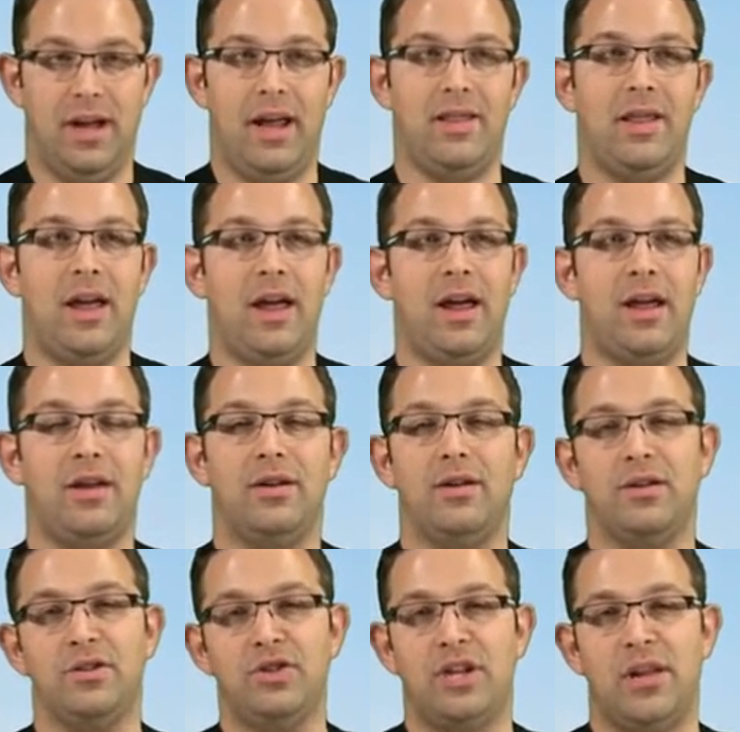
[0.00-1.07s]
and then
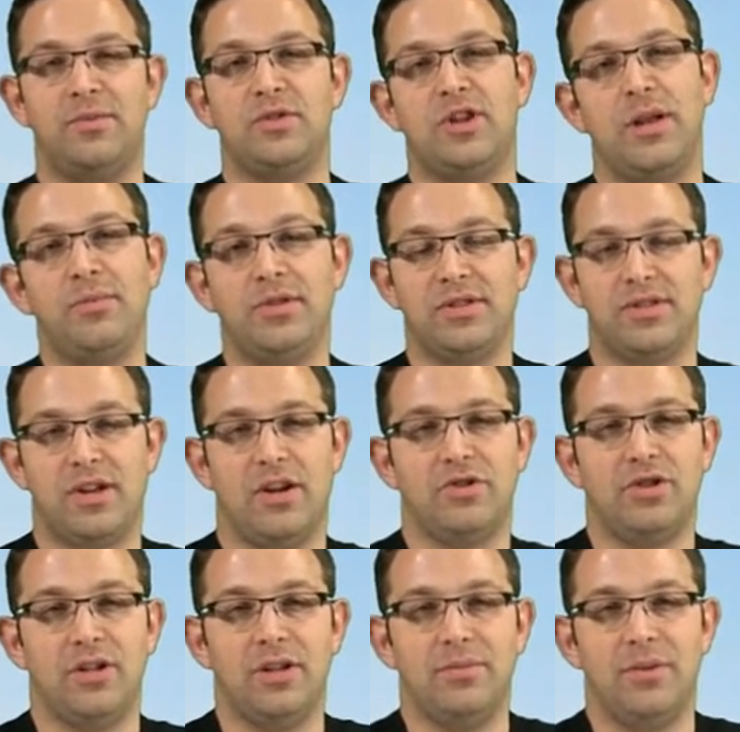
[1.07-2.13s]
James Chambers is
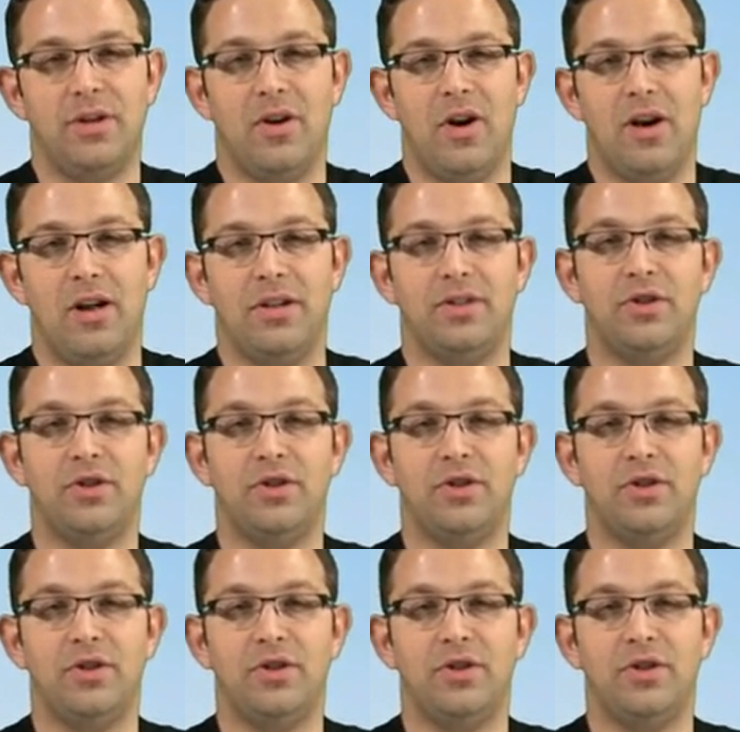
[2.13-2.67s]
actually going to be on